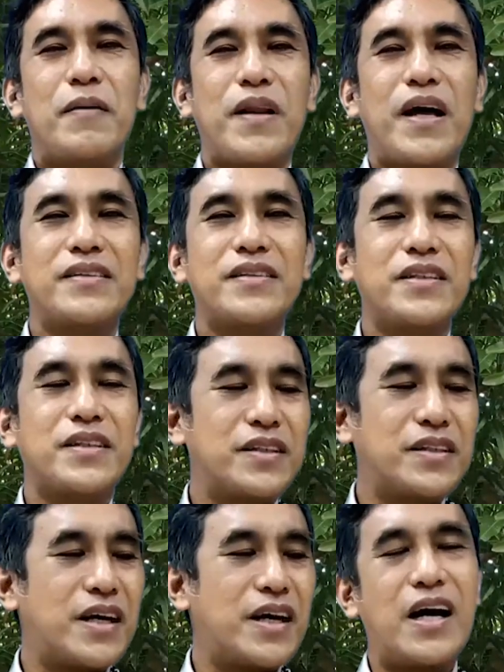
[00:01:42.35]
Planted
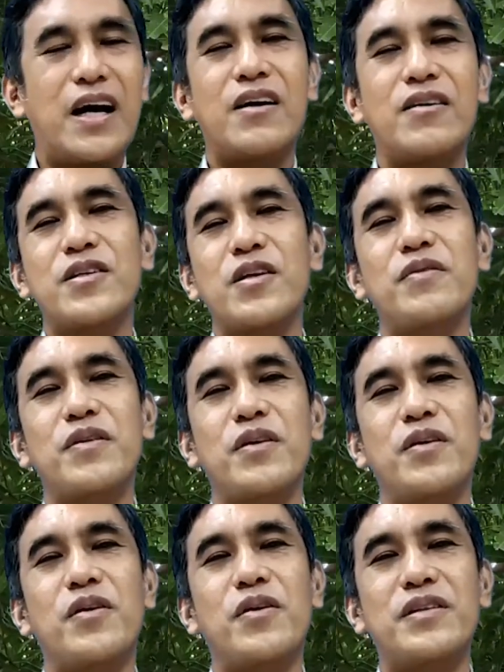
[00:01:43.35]
in the house of the
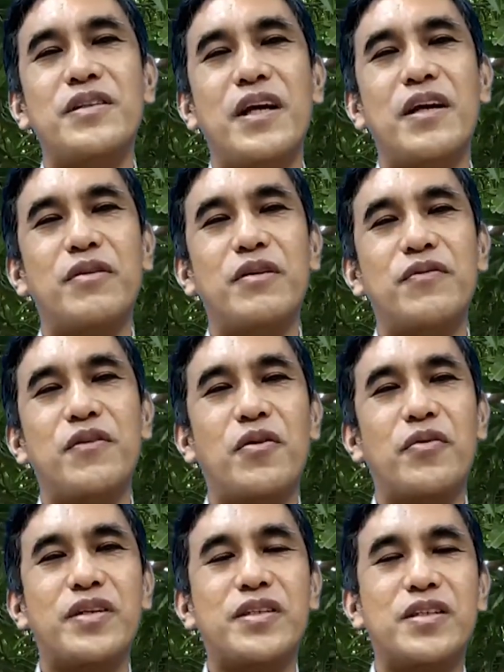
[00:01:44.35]
Lord, they will
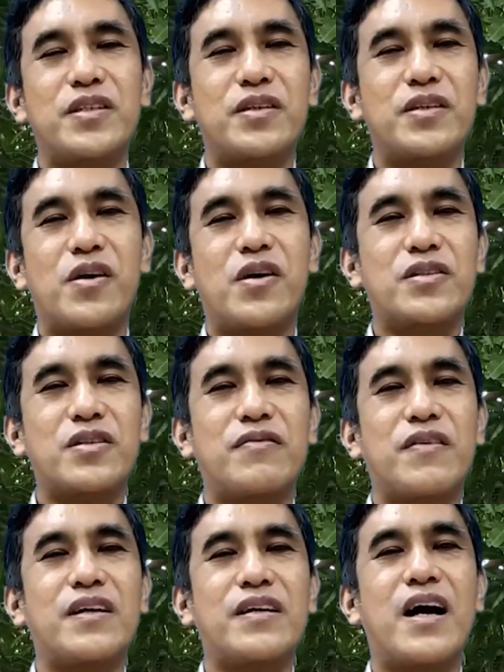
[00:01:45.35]
flourish in the courts
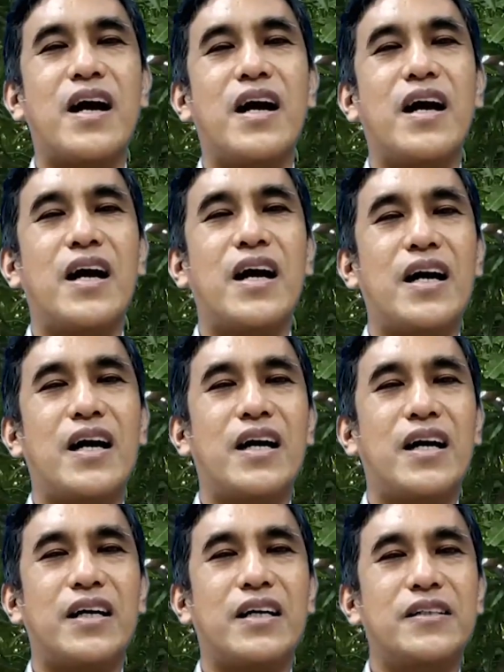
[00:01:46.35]
of our
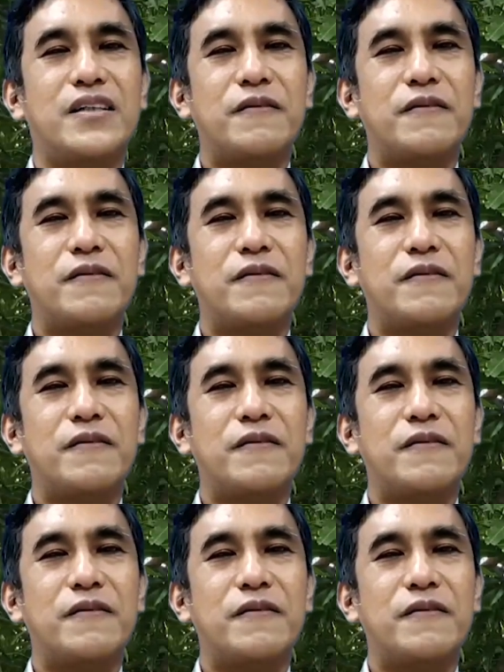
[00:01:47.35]
God.